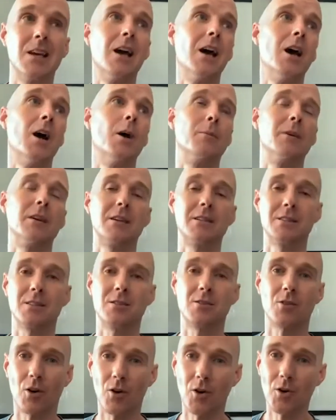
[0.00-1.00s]
because it's
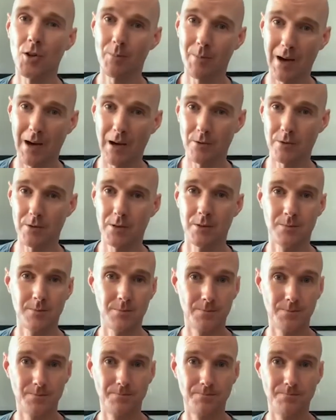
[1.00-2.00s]
all about
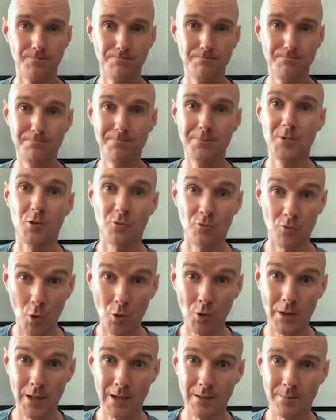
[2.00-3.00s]

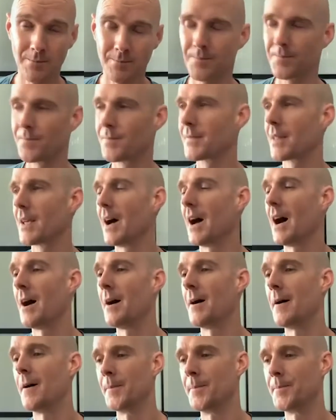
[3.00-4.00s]
rolling.
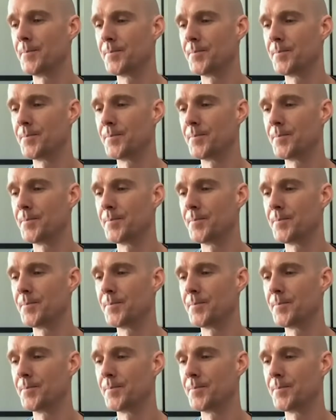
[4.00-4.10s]
And